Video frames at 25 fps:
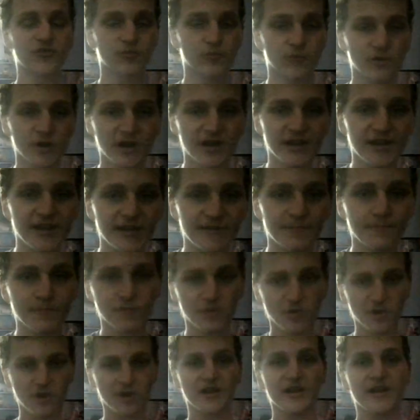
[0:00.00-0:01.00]
we're gonna
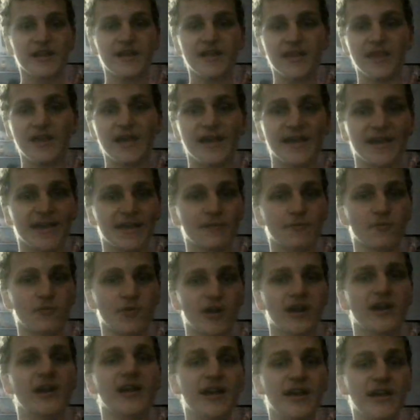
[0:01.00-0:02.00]

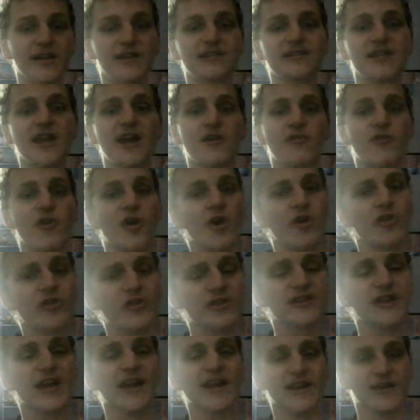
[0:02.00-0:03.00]
hunt down all the
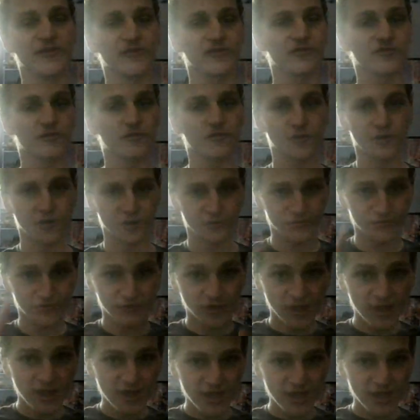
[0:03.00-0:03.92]
dinosaurs